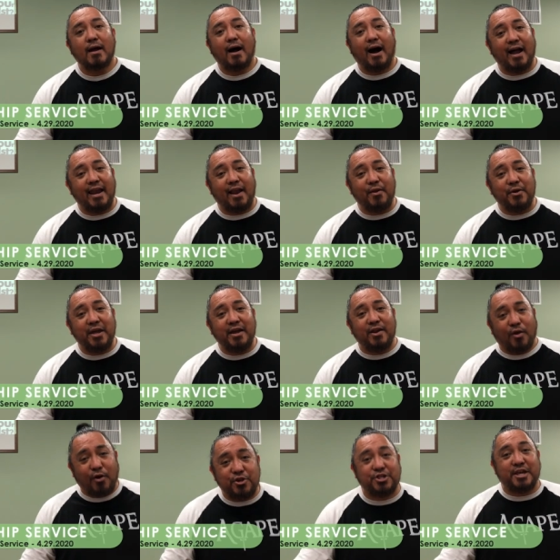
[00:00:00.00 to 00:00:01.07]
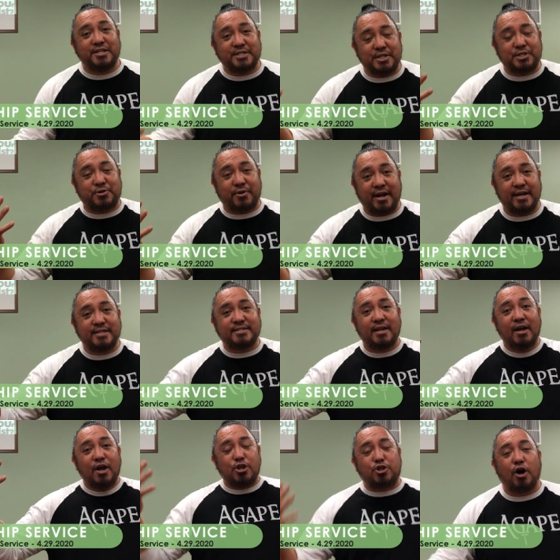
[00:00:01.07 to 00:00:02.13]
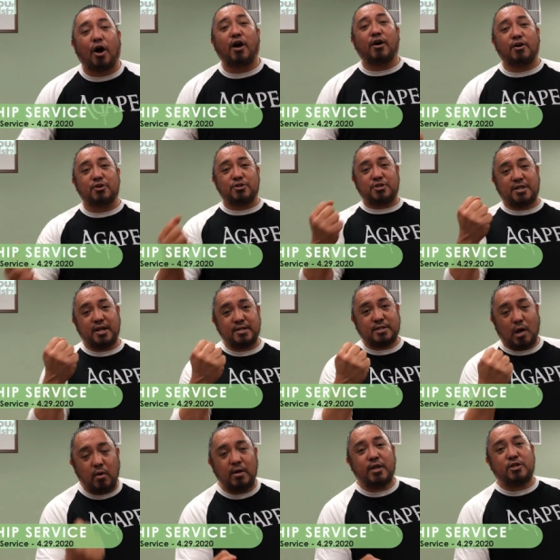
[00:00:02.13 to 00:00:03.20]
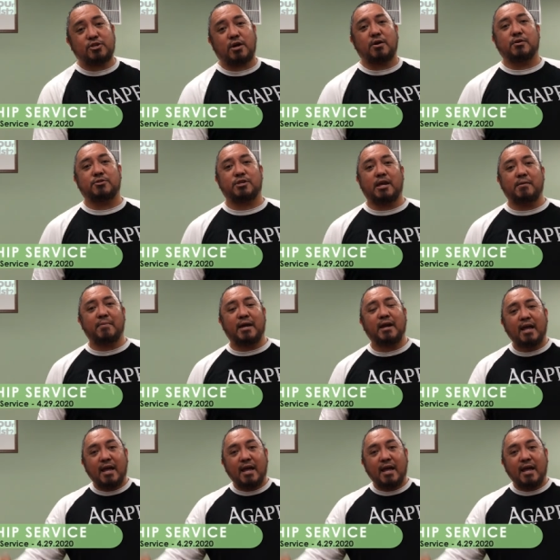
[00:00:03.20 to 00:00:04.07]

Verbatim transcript: Hallelujah. Lord Jesus Christ charged his holy church. Amen.